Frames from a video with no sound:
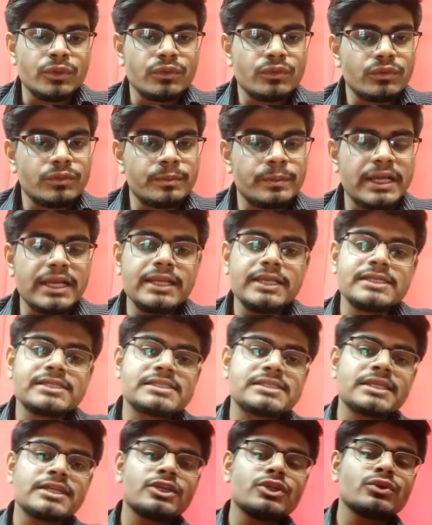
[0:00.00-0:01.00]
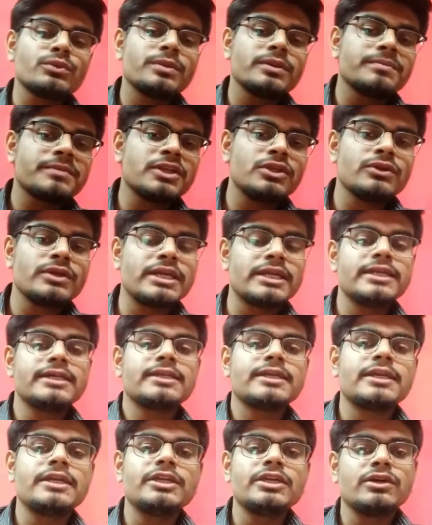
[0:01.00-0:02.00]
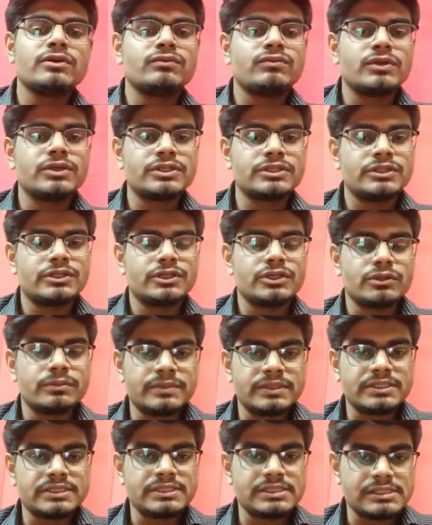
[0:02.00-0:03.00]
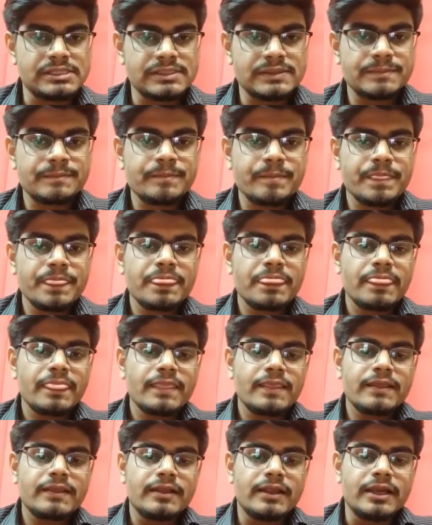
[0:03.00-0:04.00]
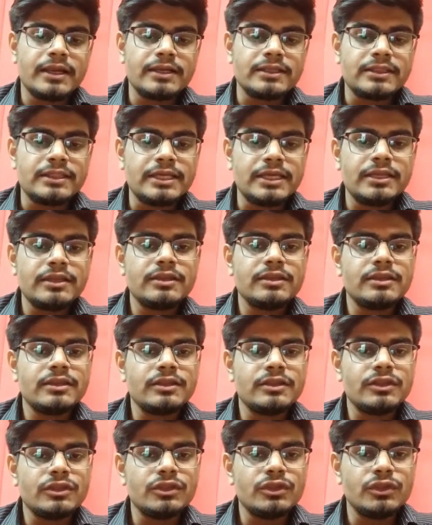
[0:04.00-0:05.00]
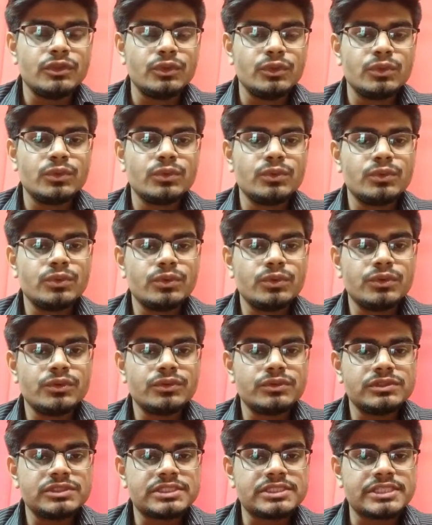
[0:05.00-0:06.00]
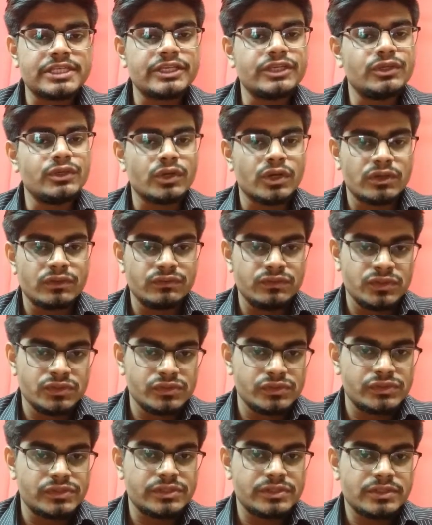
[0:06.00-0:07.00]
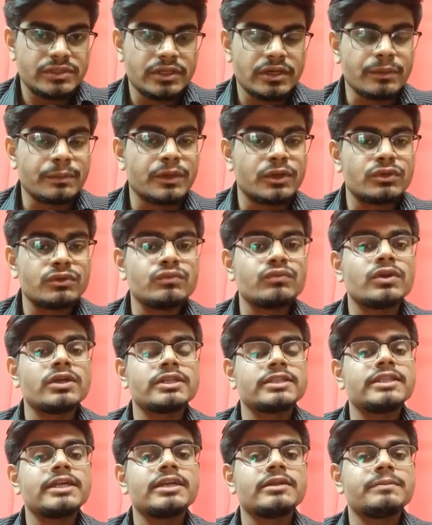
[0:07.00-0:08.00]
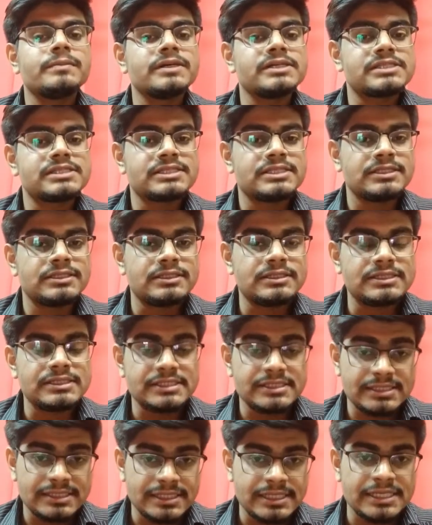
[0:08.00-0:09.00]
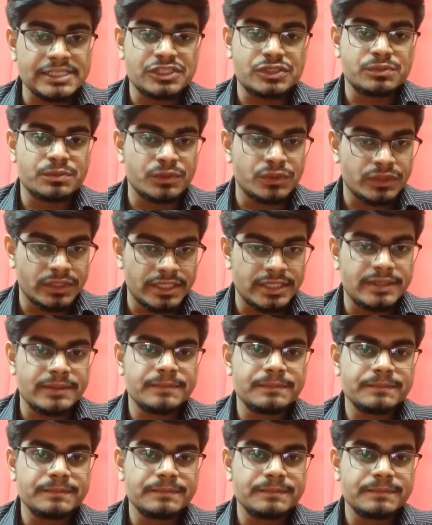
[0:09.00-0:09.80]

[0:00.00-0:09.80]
By listening to people, you get an idea of what the topic is, and then you say your views about what that person has spoken.